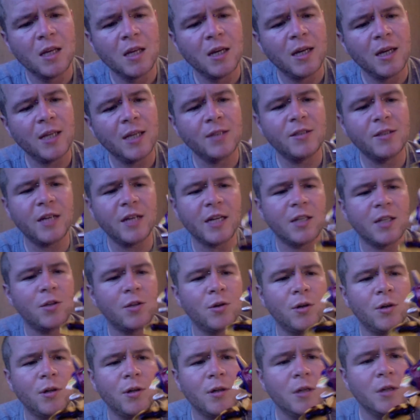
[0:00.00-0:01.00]

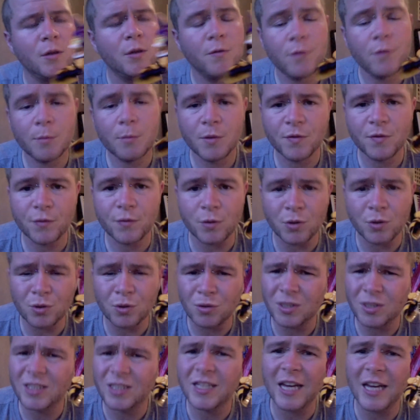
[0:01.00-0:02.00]
Injector from the
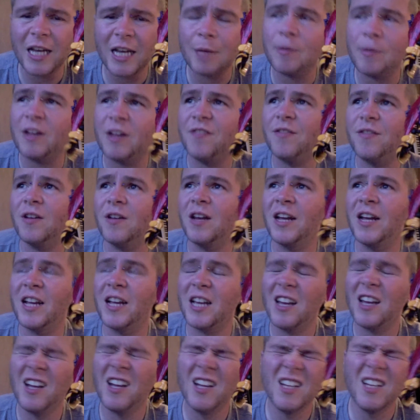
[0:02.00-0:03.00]
fuzors. Get him if you
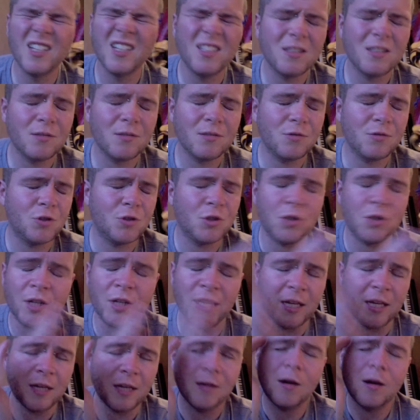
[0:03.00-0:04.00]
like.
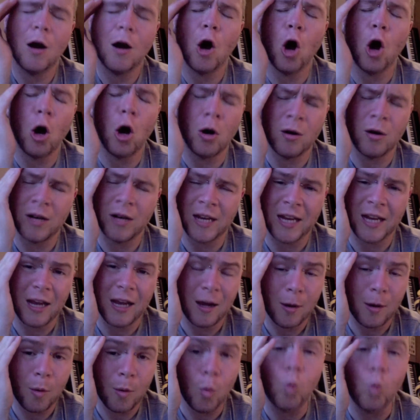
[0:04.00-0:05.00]
Shitty. Ugly
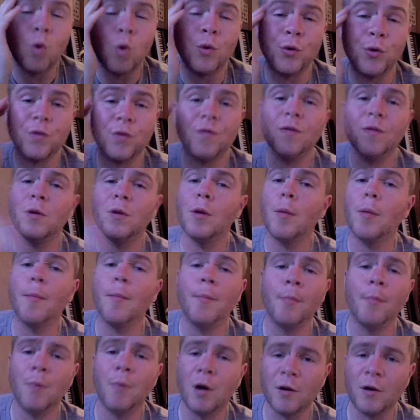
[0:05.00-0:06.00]
wonderful,
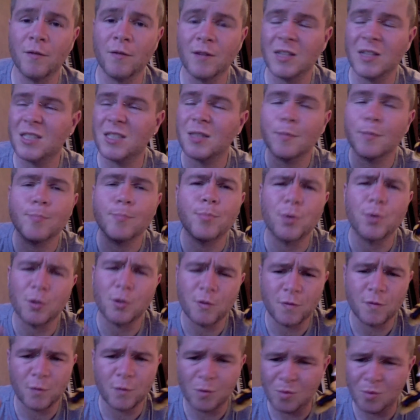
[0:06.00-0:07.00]
marvelous,
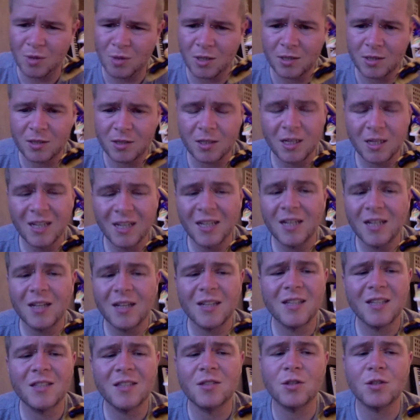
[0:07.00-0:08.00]
beautiful bots.
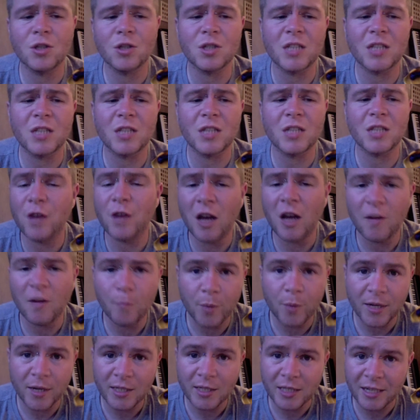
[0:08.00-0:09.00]
Just if you have
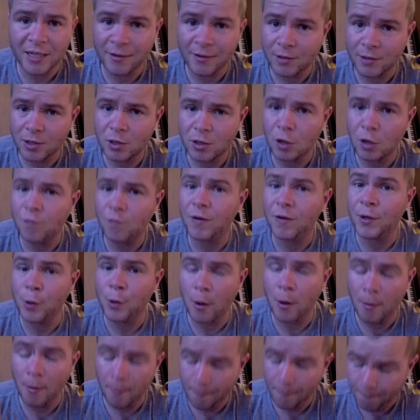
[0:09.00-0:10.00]
Beast Era stuff and
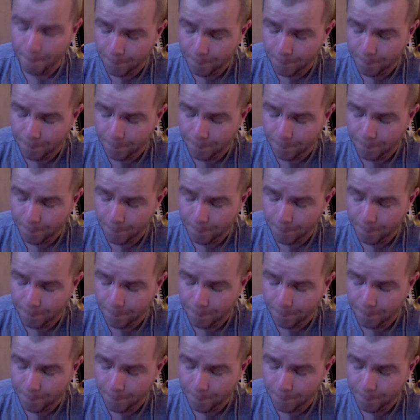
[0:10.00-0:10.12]
you're an